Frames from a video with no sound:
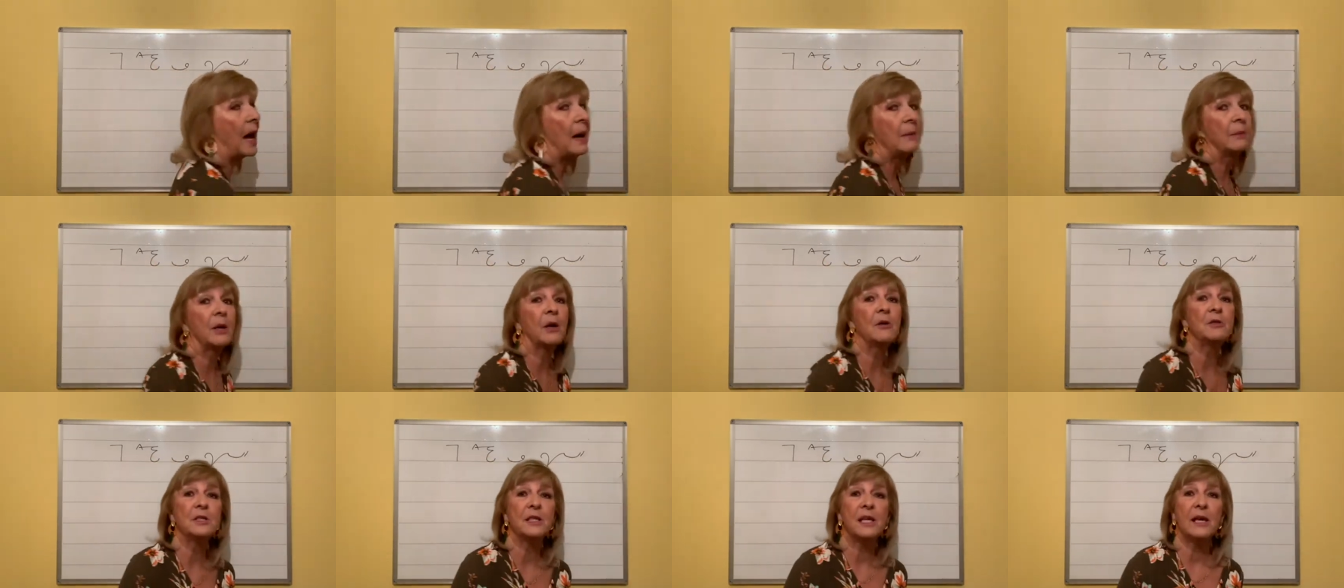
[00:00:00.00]

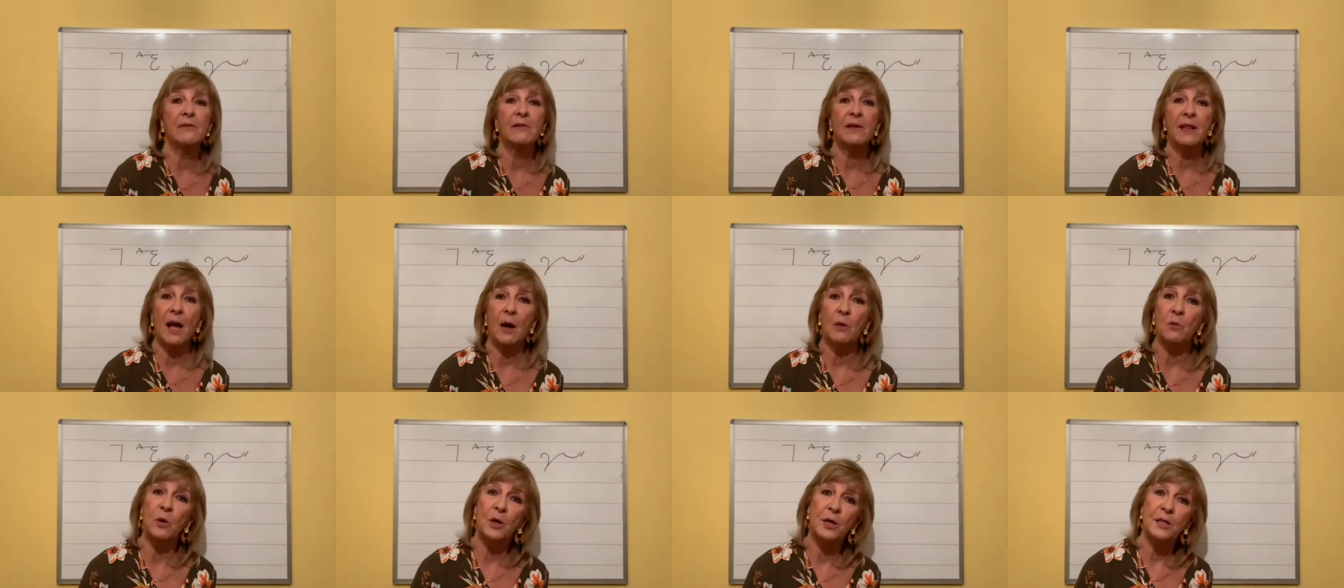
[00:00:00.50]
going to give you
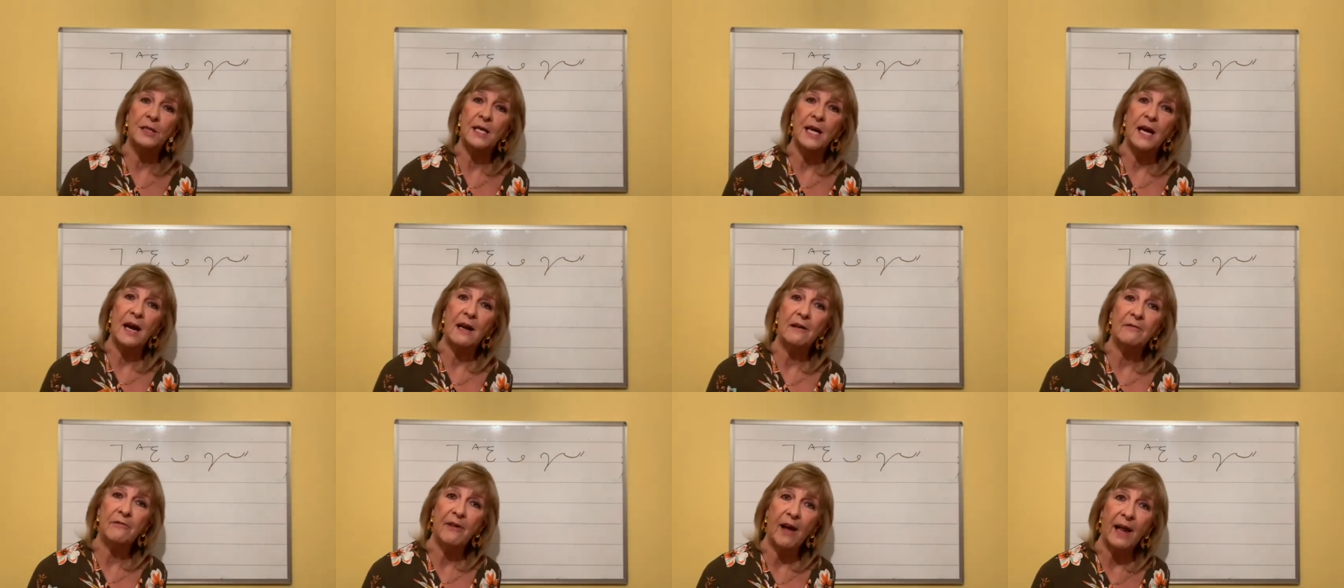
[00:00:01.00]
that word in
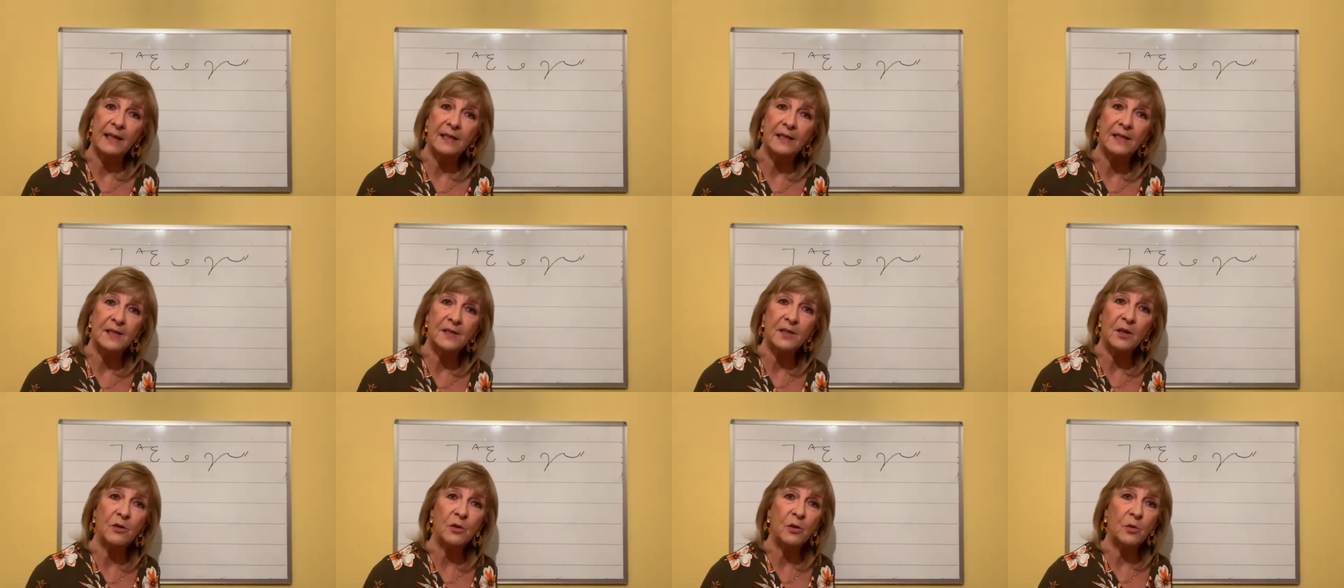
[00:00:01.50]
advance
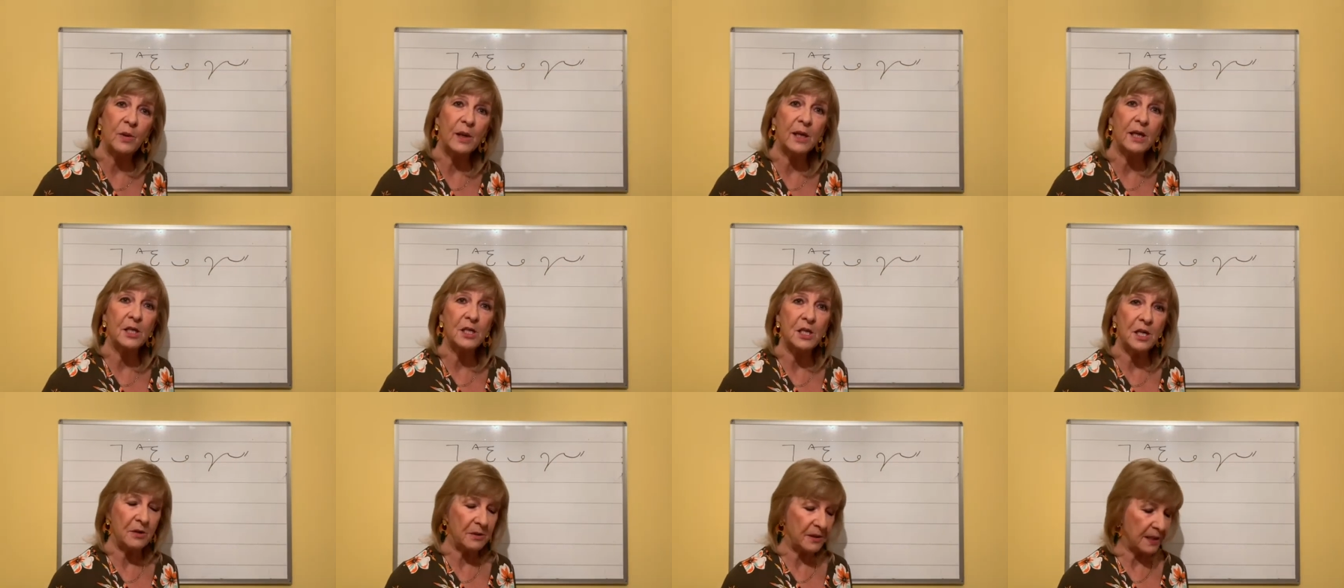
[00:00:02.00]
so that we can
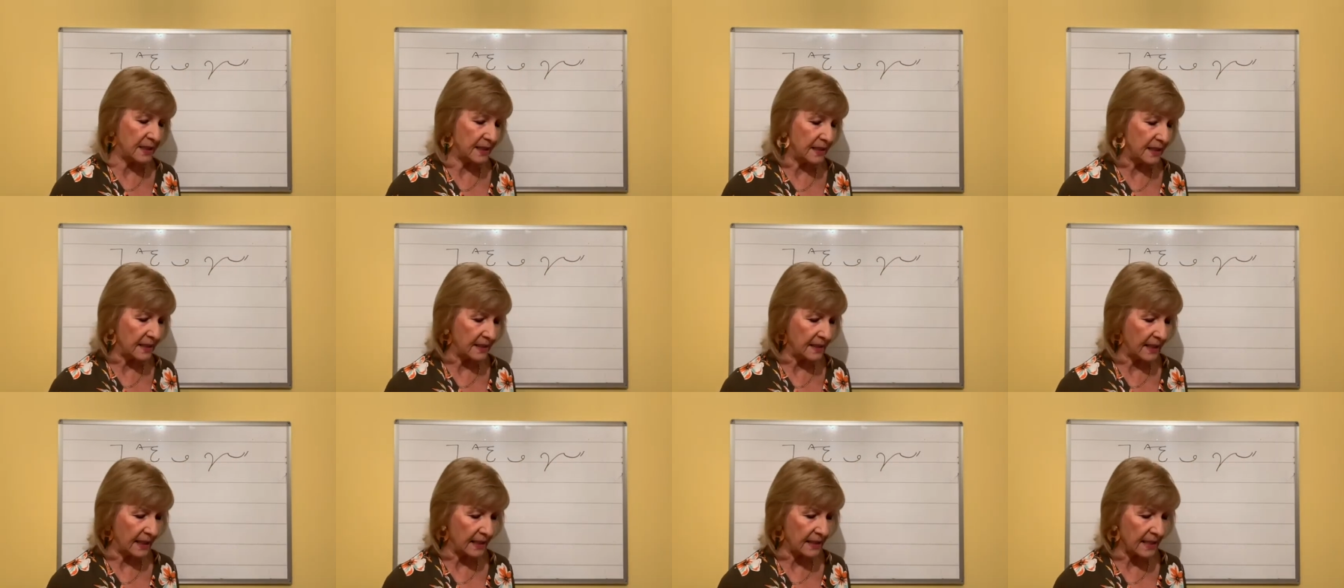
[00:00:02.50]
use it in
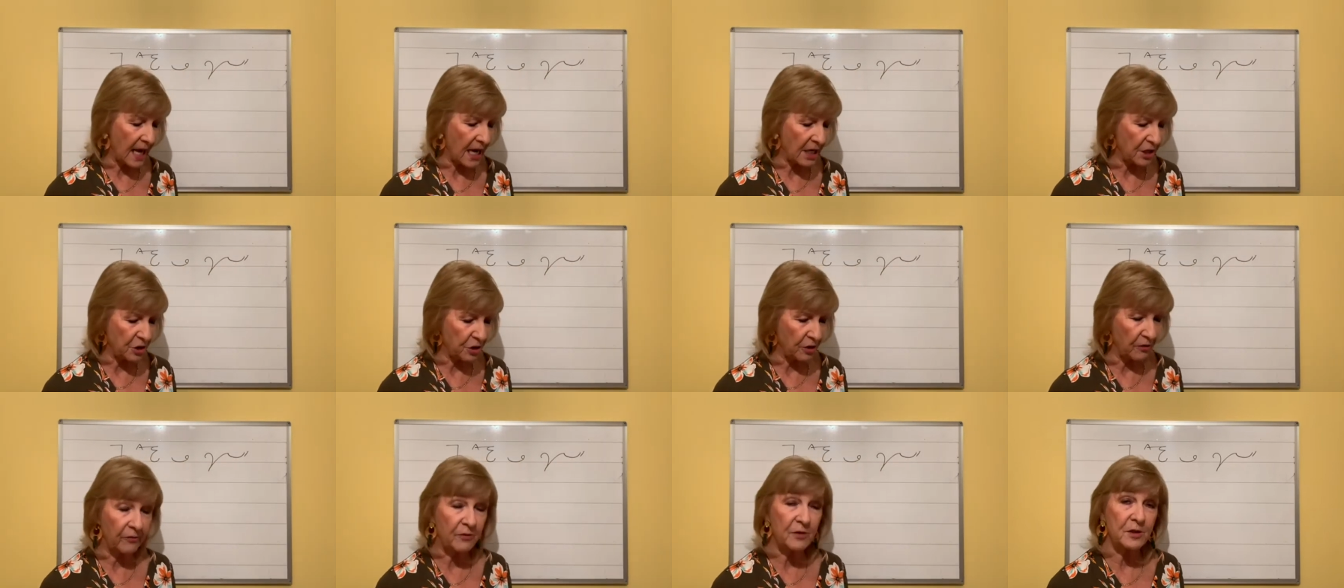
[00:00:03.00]

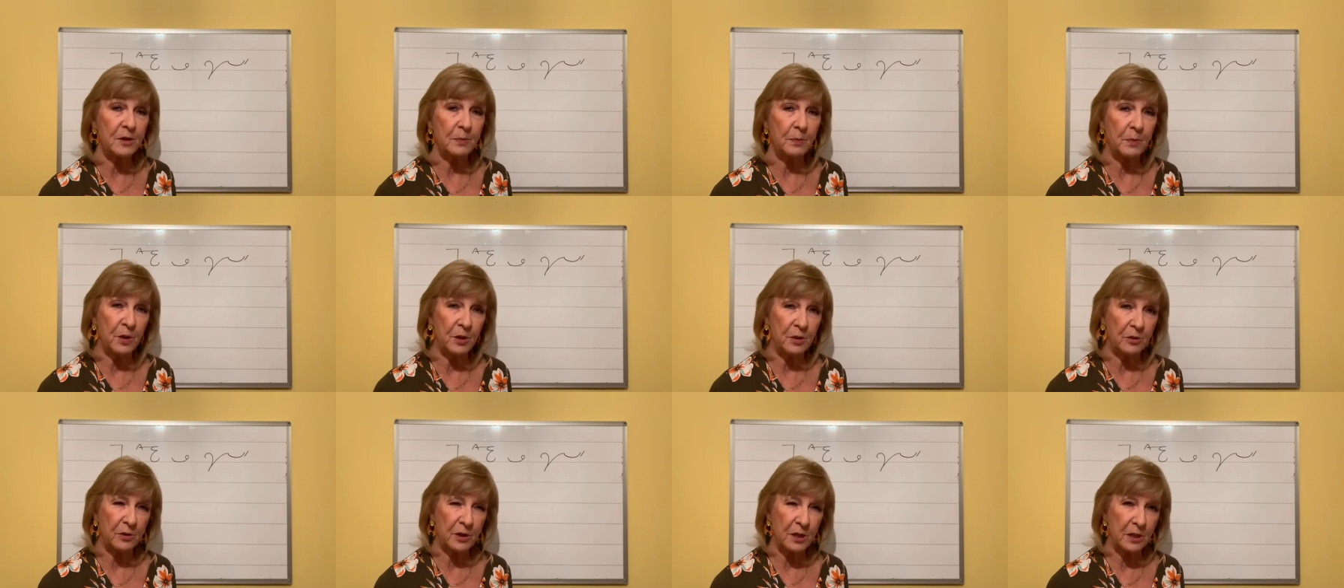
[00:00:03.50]
dictation for
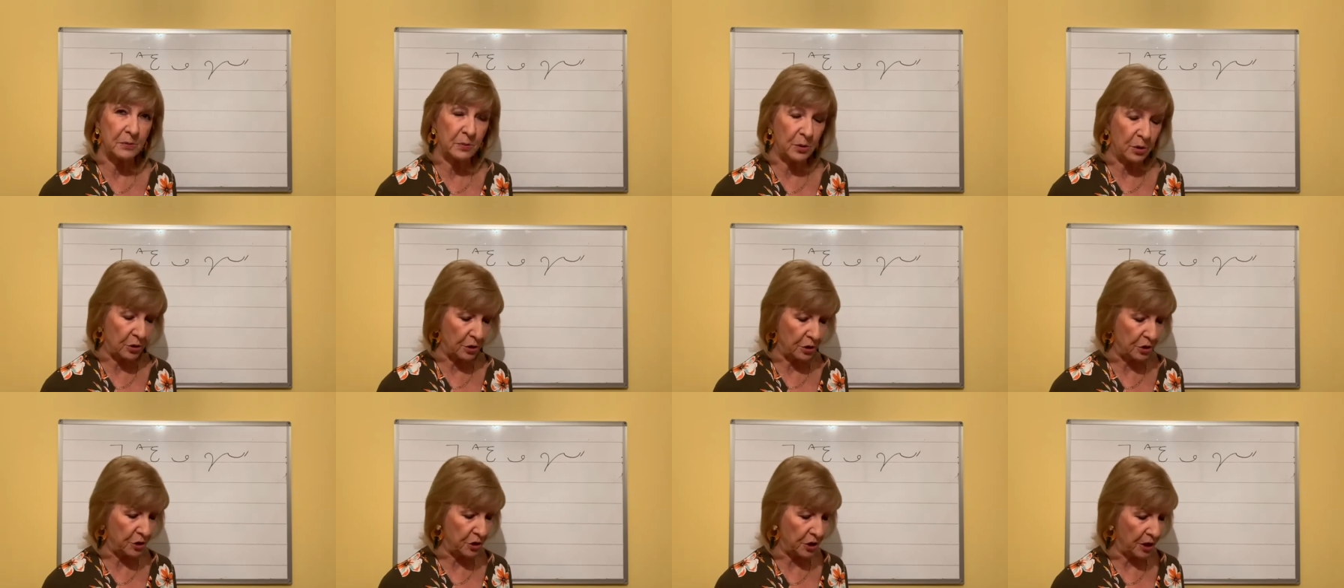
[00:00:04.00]

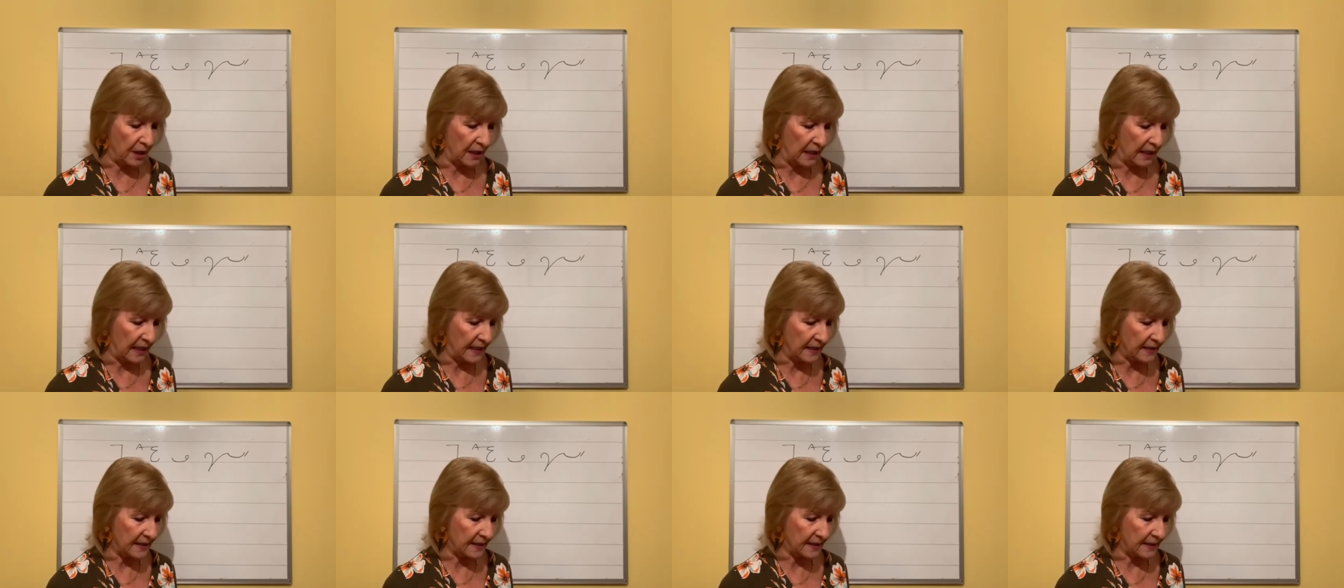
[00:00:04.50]
sports
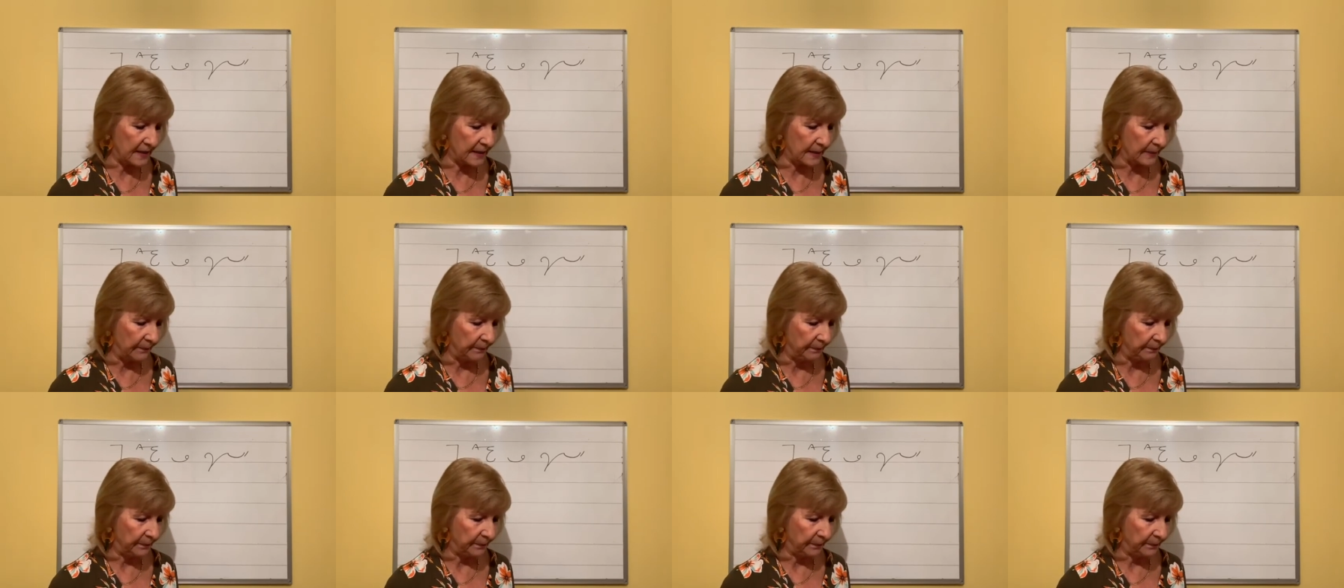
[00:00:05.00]
journalists.